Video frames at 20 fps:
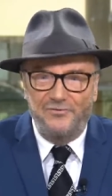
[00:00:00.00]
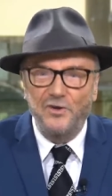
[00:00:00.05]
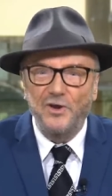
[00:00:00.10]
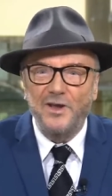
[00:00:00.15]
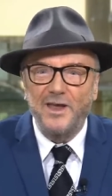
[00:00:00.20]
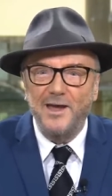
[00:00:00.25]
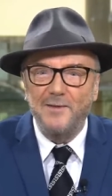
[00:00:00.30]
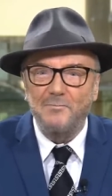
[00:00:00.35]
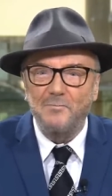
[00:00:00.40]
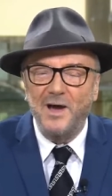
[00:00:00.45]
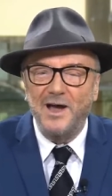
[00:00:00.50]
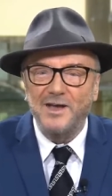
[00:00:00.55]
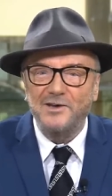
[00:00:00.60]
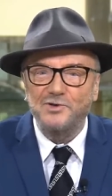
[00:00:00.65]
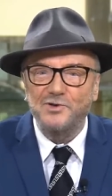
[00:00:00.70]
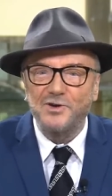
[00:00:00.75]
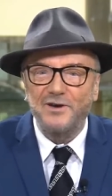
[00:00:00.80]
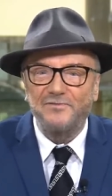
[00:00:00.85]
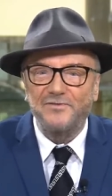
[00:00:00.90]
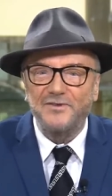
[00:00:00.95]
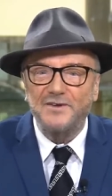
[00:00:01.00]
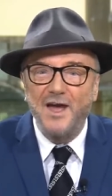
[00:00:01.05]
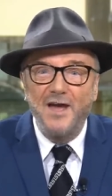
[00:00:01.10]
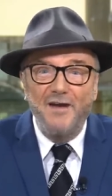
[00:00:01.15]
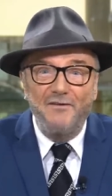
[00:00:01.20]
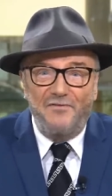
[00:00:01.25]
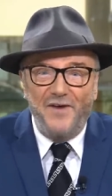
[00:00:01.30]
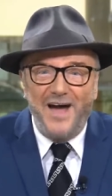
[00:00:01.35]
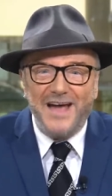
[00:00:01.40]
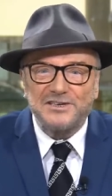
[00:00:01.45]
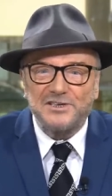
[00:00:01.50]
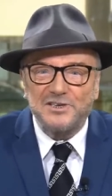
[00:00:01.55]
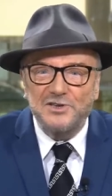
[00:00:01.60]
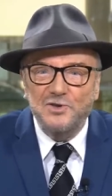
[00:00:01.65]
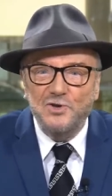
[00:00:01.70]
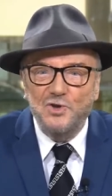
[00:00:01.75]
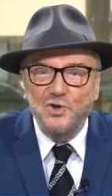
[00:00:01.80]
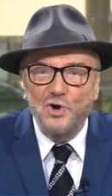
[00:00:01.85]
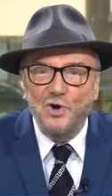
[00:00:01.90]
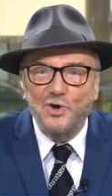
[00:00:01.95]
if you get my drift.
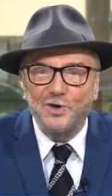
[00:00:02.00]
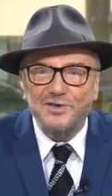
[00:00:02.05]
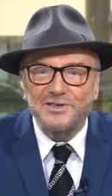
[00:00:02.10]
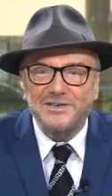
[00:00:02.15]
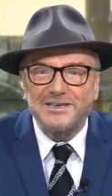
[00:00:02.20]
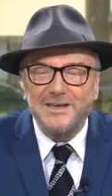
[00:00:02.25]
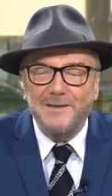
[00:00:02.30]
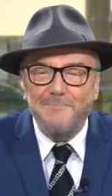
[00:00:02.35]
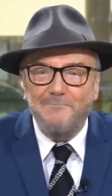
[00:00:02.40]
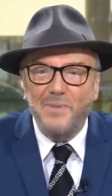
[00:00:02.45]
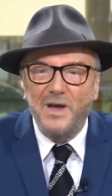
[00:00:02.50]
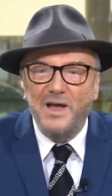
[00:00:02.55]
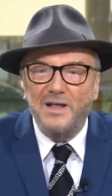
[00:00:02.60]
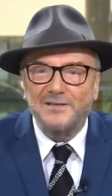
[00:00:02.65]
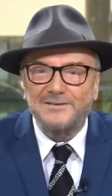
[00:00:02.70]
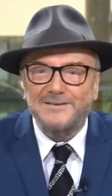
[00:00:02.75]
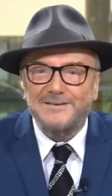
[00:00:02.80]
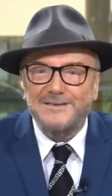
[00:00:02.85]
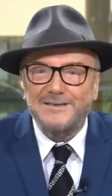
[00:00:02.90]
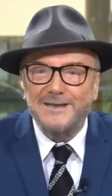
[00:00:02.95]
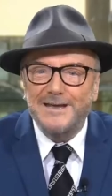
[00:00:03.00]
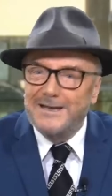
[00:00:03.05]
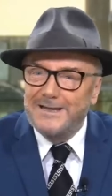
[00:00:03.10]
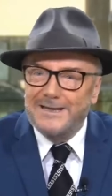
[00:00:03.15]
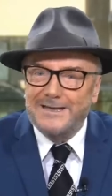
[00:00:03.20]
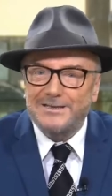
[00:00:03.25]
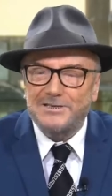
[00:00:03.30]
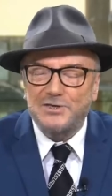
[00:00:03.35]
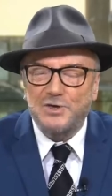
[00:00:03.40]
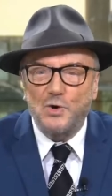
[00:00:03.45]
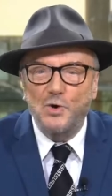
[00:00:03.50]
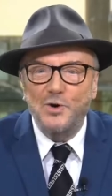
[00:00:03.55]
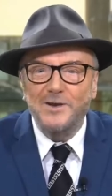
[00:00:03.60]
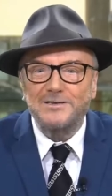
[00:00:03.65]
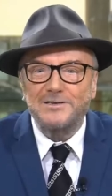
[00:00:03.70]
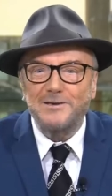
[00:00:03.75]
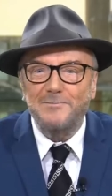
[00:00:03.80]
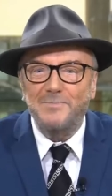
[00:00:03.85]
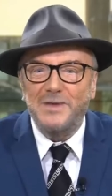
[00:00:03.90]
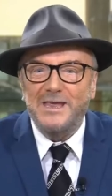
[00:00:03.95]
Fasten your seatbelts. It's
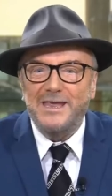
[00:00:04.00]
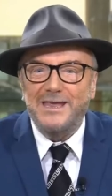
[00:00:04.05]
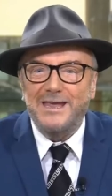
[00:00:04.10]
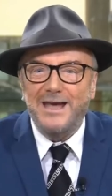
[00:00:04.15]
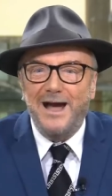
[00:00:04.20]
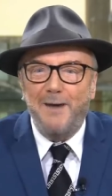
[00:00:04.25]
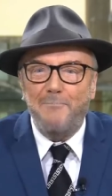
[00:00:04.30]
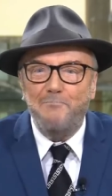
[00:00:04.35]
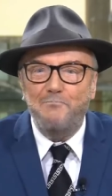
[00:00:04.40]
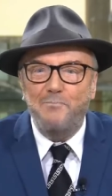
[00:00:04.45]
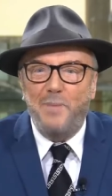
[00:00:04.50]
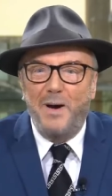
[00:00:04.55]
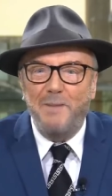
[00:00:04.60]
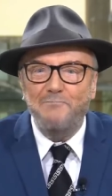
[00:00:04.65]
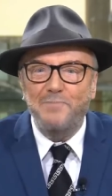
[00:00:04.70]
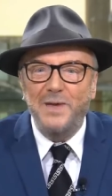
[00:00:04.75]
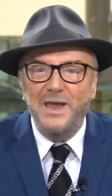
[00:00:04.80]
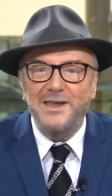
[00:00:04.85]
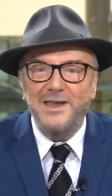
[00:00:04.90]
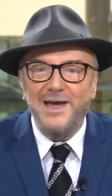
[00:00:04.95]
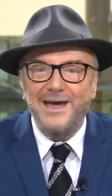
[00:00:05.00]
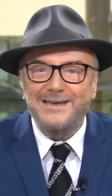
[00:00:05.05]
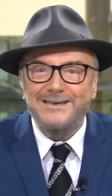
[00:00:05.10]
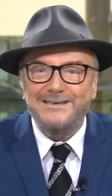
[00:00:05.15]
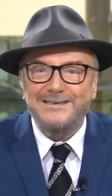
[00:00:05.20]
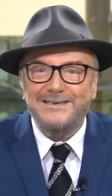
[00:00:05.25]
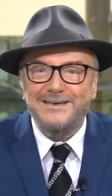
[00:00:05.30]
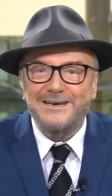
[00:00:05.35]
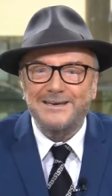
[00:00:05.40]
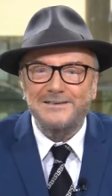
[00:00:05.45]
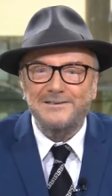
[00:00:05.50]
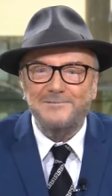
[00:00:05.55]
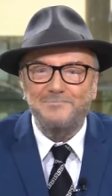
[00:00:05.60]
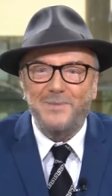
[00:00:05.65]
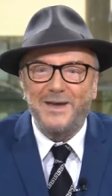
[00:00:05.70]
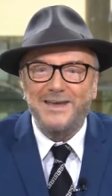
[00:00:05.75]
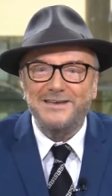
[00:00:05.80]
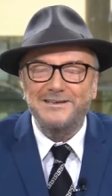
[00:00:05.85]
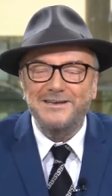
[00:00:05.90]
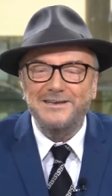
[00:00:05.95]
going to be a bumpy night,
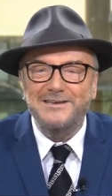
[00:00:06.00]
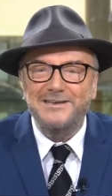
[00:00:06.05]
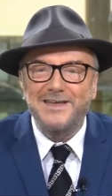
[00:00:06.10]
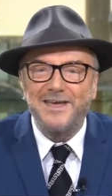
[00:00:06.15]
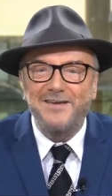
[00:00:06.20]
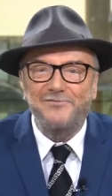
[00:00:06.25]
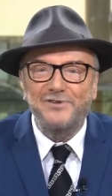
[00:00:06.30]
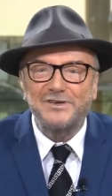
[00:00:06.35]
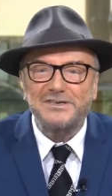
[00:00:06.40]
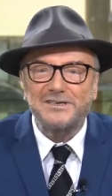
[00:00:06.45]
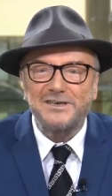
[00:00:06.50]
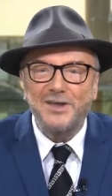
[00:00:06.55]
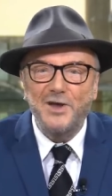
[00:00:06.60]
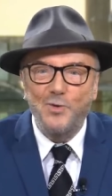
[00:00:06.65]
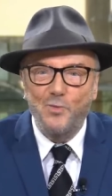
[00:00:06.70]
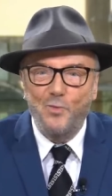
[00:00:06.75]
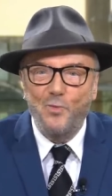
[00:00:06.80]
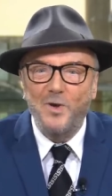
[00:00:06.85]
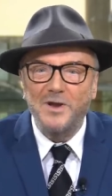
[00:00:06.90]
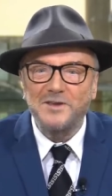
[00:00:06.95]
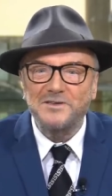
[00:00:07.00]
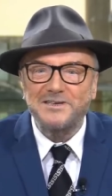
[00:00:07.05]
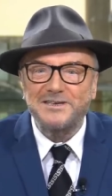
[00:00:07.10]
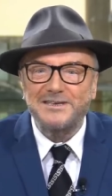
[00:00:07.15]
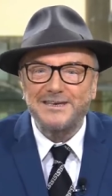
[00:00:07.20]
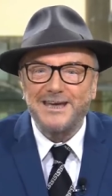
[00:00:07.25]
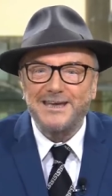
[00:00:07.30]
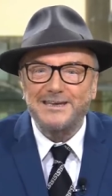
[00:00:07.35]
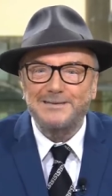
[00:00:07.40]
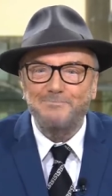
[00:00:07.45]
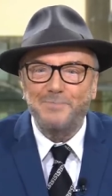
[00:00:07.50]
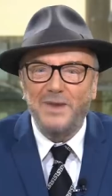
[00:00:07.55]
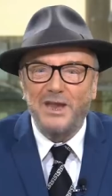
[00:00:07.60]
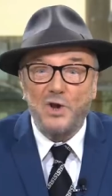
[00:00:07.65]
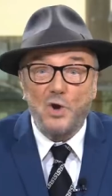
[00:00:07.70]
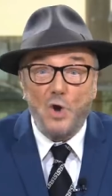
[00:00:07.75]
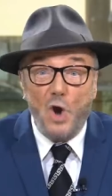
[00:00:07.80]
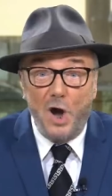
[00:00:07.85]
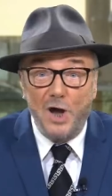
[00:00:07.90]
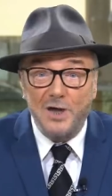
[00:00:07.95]
as Betty Davis once
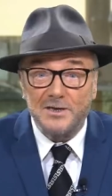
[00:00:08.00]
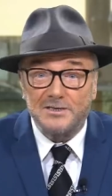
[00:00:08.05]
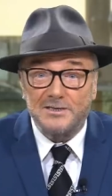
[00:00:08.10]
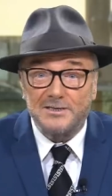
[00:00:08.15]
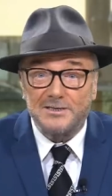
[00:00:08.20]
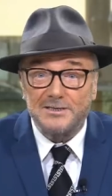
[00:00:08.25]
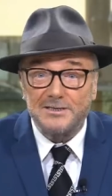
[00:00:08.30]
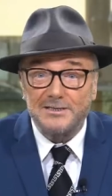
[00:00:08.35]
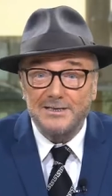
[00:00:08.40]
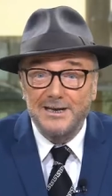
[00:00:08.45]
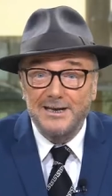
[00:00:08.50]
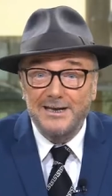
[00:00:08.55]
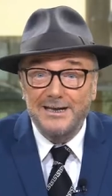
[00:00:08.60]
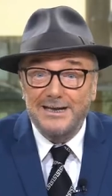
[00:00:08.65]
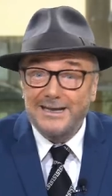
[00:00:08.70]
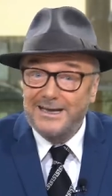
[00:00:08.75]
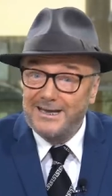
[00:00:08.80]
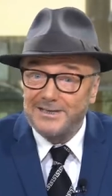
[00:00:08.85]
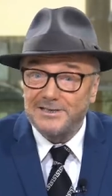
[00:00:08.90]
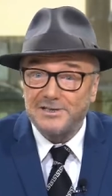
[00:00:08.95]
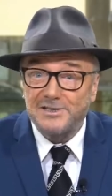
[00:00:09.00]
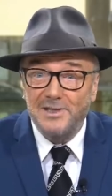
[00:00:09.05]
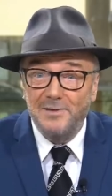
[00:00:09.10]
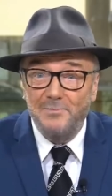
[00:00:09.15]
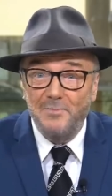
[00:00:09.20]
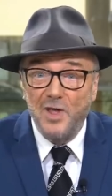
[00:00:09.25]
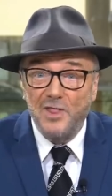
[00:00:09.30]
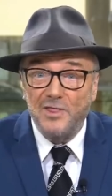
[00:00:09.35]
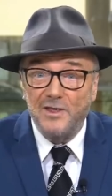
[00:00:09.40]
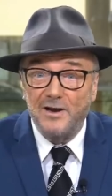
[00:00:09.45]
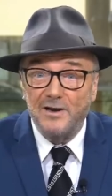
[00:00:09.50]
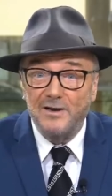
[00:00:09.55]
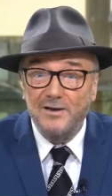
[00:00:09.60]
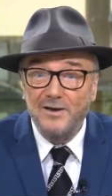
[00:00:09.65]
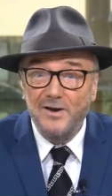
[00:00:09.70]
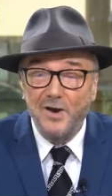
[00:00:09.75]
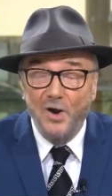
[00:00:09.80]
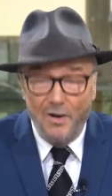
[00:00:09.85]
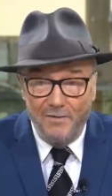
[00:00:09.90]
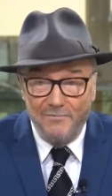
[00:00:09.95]
said, because it's the mother
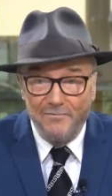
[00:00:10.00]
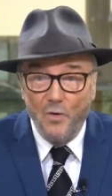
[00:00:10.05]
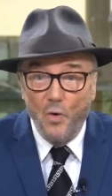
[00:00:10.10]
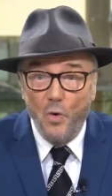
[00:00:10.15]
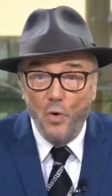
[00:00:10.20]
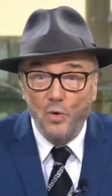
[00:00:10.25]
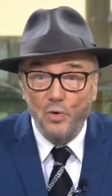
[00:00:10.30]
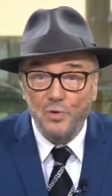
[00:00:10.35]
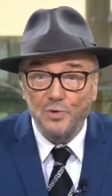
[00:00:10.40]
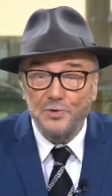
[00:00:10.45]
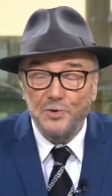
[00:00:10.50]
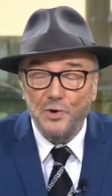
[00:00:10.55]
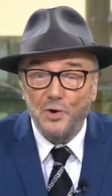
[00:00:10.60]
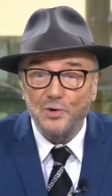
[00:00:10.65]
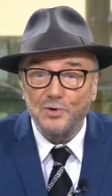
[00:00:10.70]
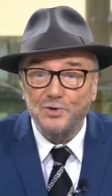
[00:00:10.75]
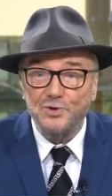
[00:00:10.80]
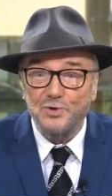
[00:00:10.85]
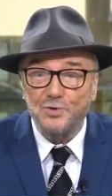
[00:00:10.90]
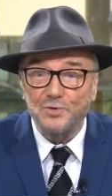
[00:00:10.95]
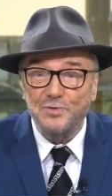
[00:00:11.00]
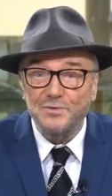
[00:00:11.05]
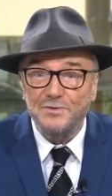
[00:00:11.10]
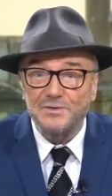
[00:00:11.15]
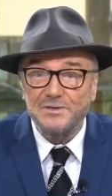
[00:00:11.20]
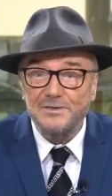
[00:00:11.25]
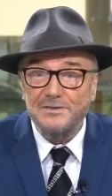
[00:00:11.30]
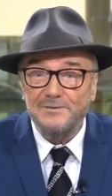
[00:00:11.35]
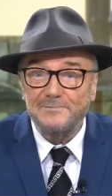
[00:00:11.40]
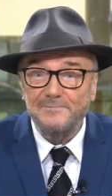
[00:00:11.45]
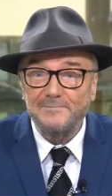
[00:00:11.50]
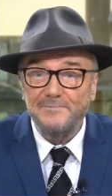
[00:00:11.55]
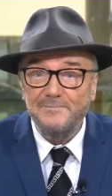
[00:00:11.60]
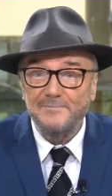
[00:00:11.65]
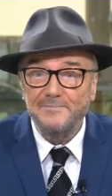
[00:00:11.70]
of all talk shows.